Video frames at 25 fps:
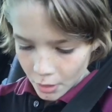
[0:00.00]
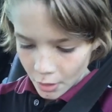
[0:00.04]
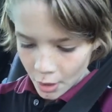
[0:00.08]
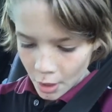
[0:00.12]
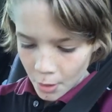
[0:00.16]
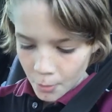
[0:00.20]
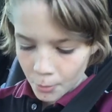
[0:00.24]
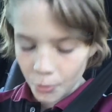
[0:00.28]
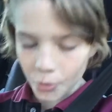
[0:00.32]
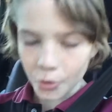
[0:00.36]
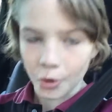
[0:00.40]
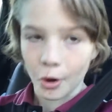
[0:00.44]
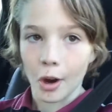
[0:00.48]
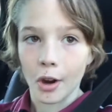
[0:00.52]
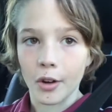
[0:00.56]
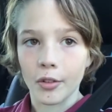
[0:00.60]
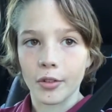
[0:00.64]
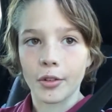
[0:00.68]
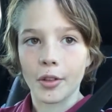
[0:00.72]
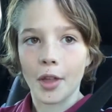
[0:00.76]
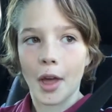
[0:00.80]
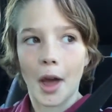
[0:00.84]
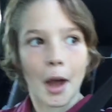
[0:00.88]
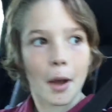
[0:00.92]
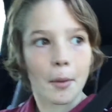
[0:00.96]
I'm sorry
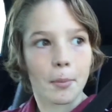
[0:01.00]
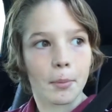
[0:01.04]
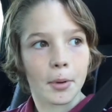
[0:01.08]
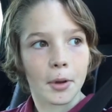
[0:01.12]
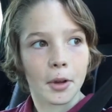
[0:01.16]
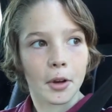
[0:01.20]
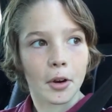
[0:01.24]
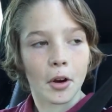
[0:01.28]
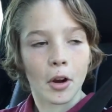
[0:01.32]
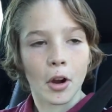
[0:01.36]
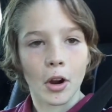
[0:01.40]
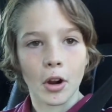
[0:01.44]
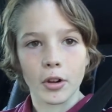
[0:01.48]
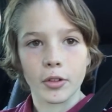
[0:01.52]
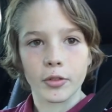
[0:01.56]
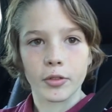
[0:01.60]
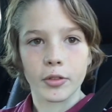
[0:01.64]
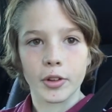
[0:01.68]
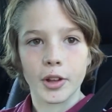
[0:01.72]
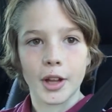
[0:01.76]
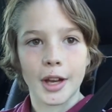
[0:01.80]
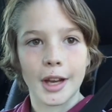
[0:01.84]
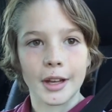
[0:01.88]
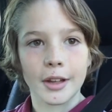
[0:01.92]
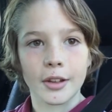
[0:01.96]
for that, but
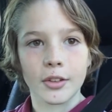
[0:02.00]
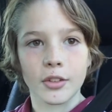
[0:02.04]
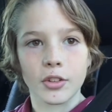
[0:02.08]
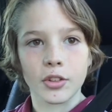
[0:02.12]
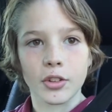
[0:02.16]
hopefully I can